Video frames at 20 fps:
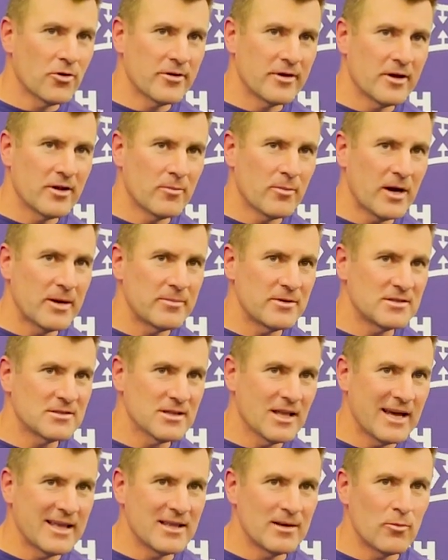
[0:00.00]
the other might be
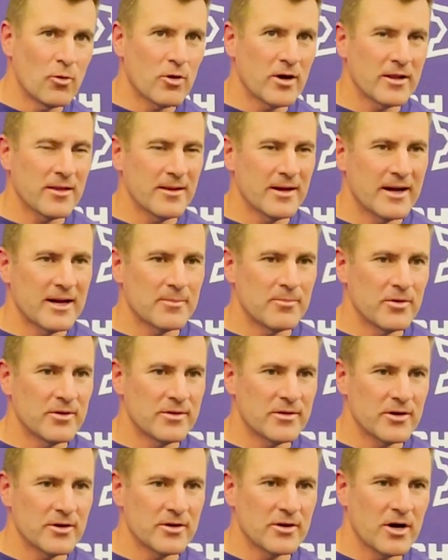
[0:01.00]
slightly more athletic,
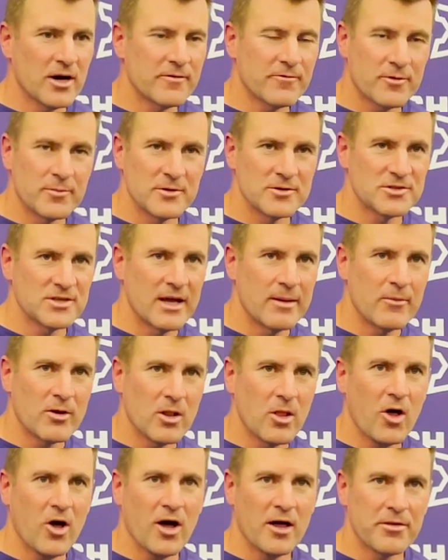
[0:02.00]
but they're cut from the same
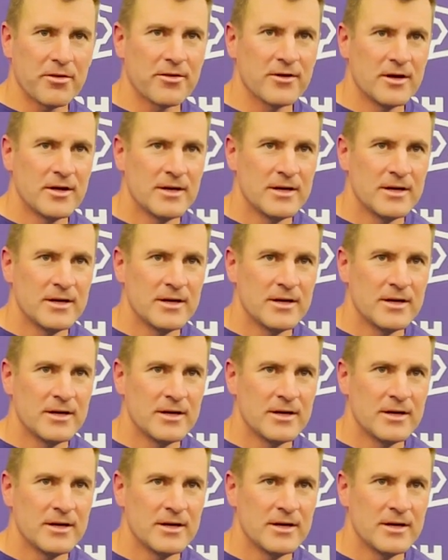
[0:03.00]
cloth.